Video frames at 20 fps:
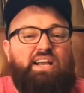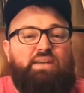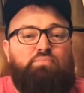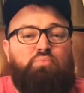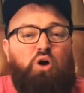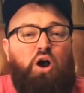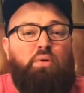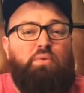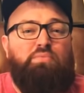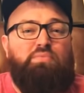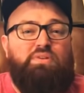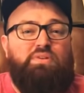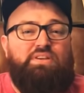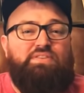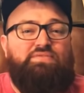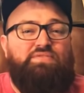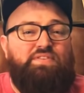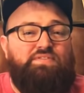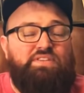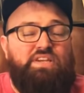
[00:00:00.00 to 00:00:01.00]
probably
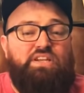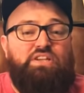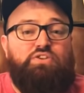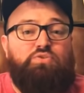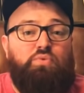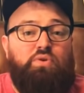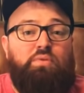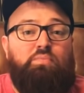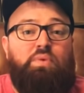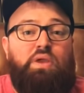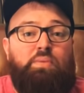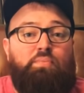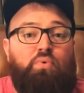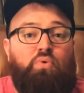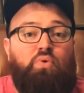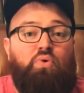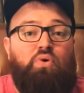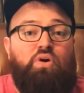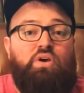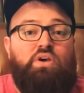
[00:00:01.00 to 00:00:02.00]
15 to 20
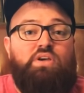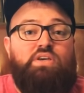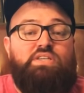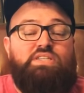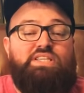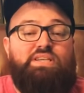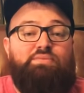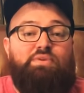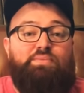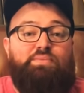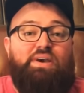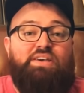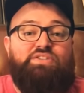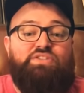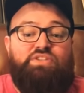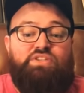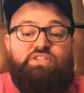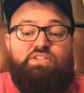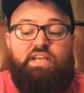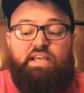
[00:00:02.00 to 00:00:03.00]
people send me
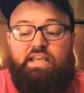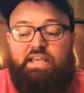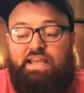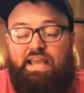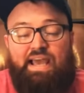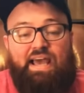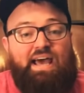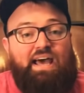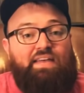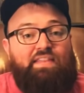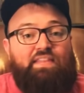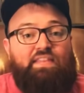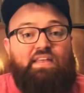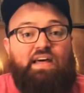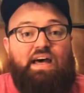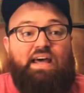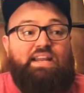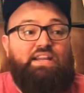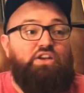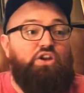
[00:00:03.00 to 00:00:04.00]
messages like, yeah,
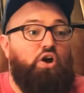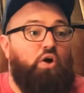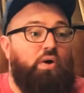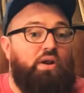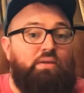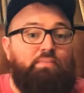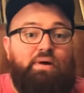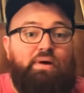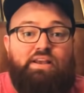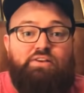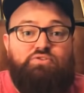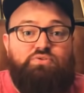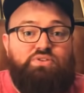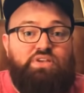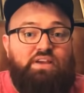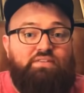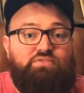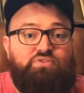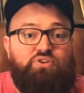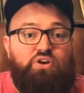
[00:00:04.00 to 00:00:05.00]
I didn't know anybody else was
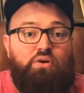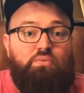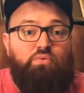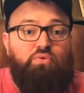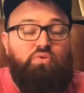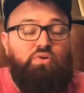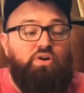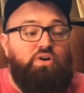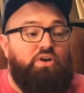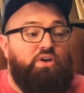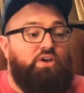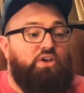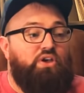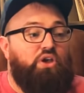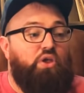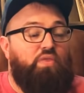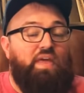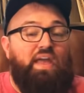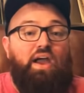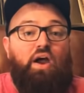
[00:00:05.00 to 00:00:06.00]
having trouble.
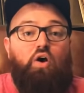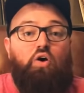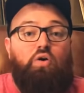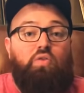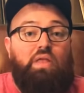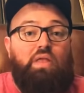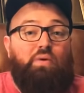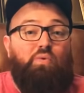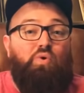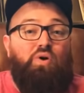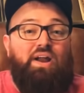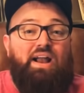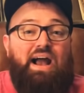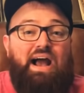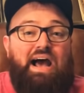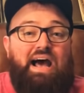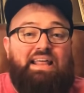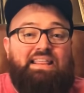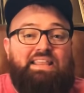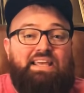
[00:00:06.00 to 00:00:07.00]
You know, like one
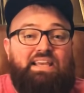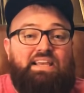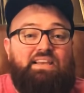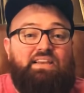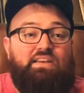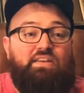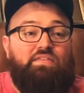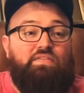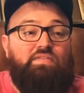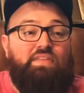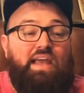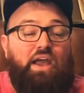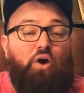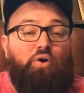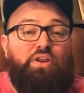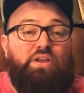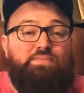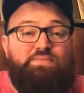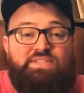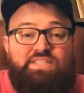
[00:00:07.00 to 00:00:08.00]
guy, I think they
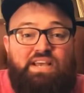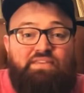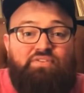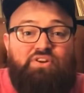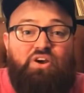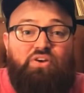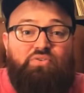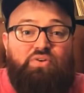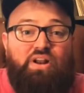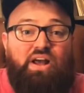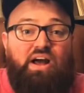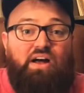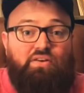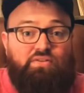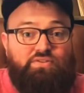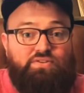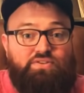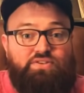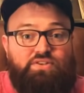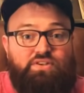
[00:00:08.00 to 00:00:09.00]
owed him
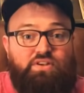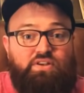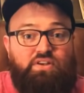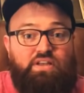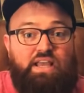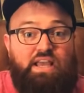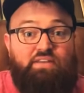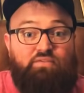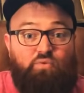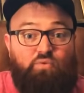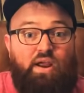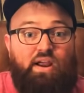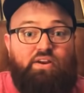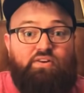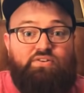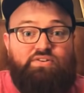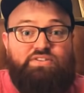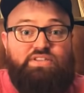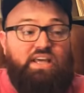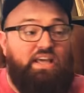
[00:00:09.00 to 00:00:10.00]
$700 in
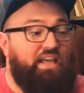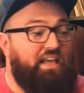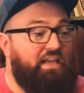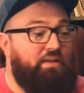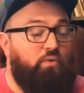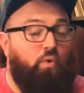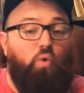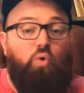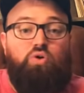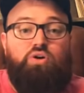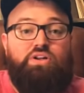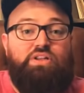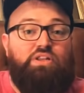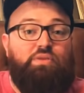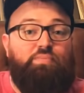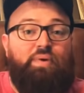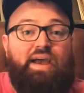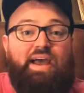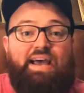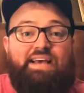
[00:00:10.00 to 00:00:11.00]
records that he had ordered in the
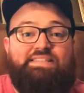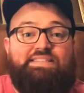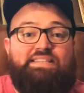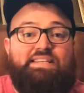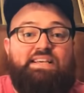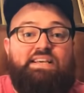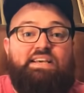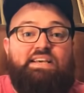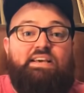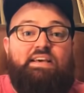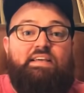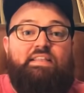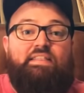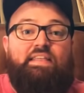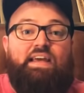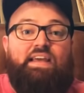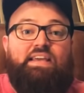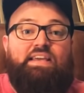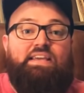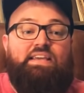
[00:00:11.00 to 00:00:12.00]
past,
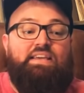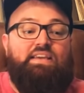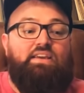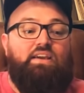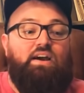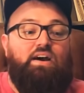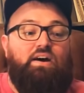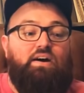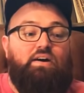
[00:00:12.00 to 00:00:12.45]
that he